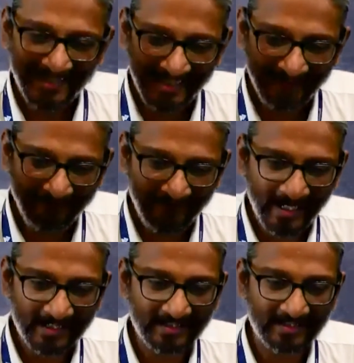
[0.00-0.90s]
If
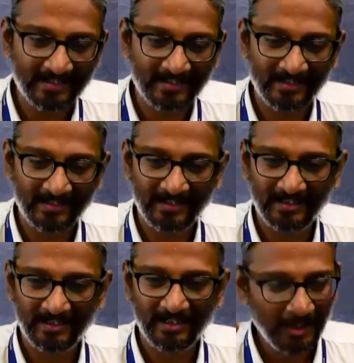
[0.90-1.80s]
yes,
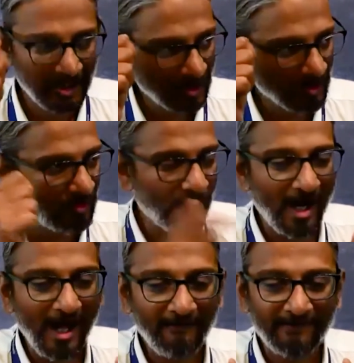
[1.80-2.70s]

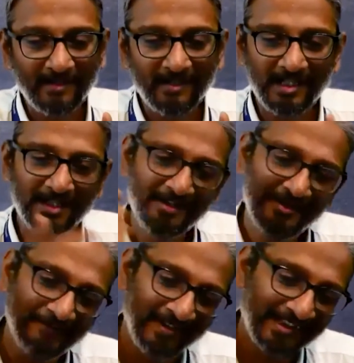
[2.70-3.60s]
go after it
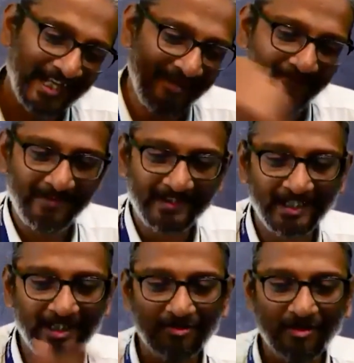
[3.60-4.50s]
with
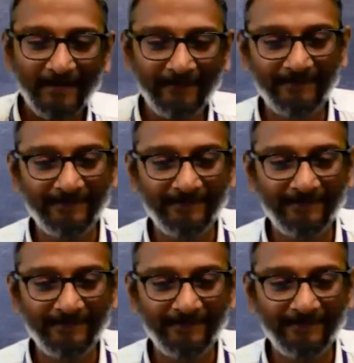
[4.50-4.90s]
everything you have.